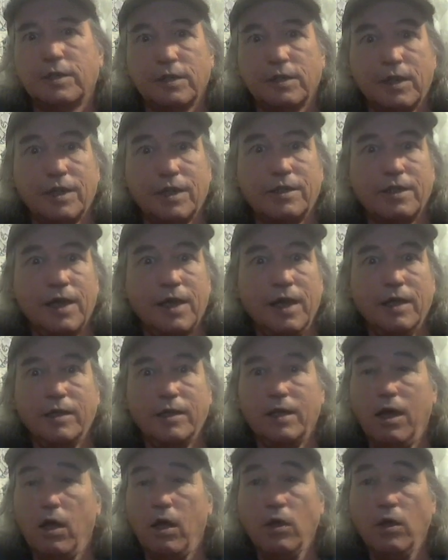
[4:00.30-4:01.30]
like that
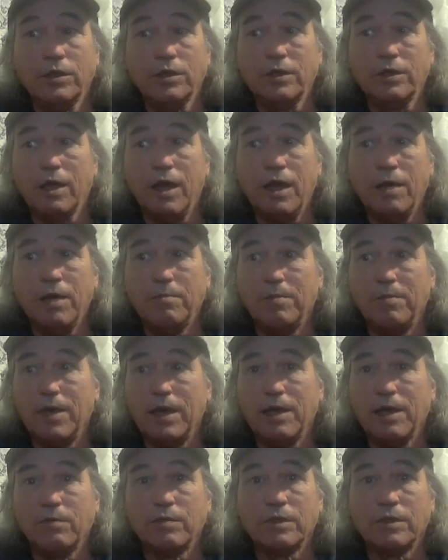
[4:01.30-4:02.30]
all the time,
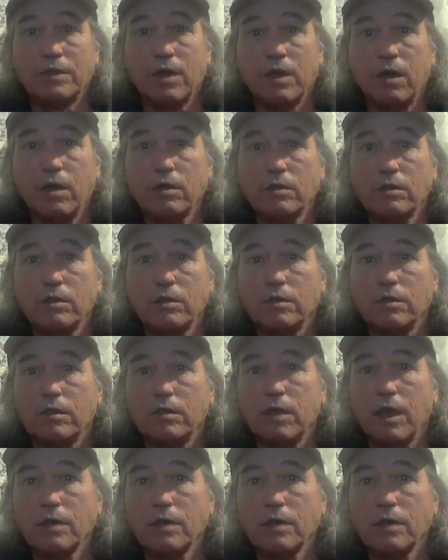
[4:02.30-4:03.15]
man, with dogs.